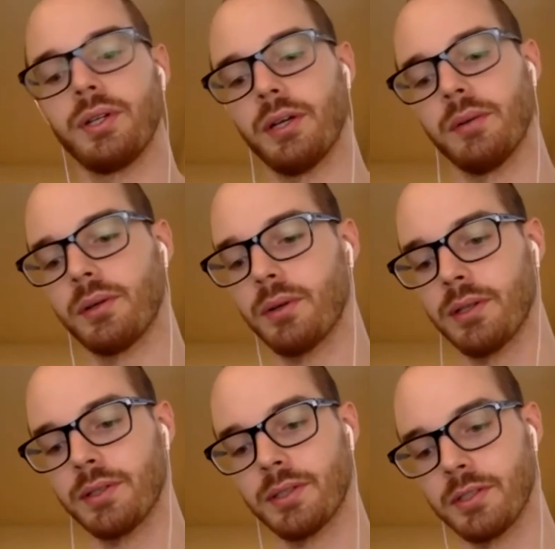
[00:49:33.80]
GET
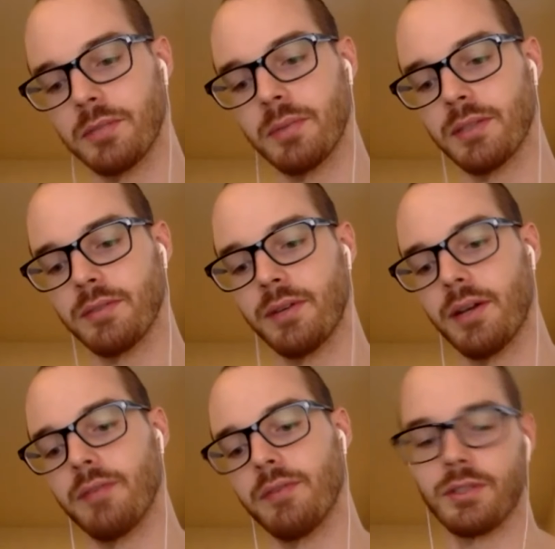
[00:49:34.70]
request can
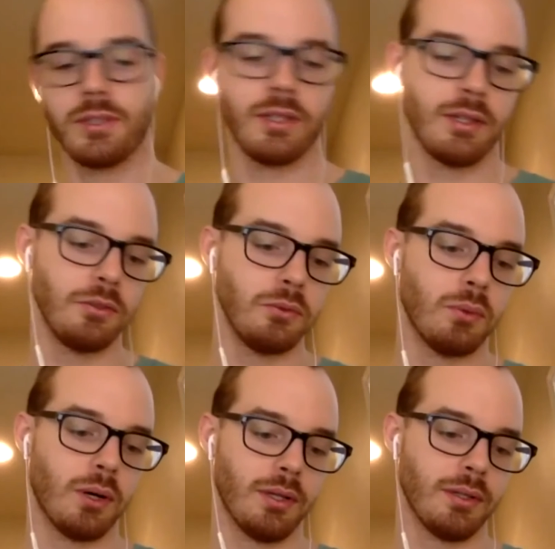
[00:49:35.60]
specify a version that you
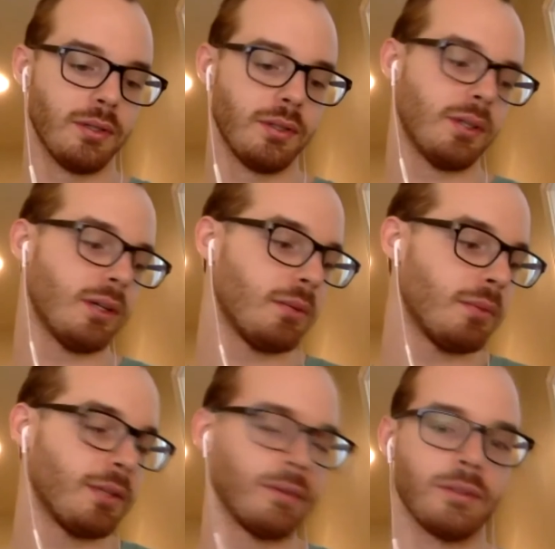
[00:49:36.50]
want
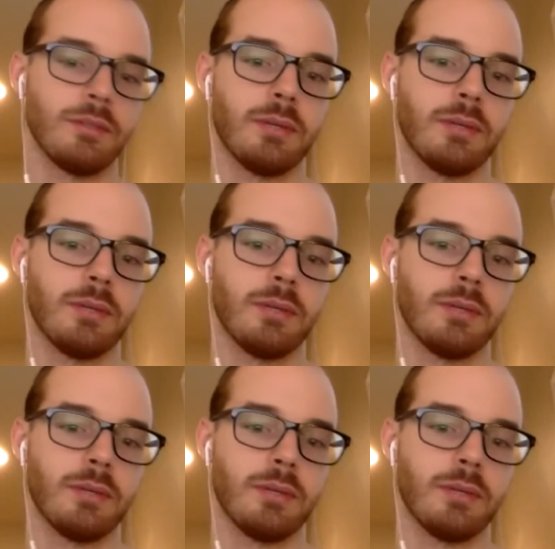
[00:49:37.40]
in the response.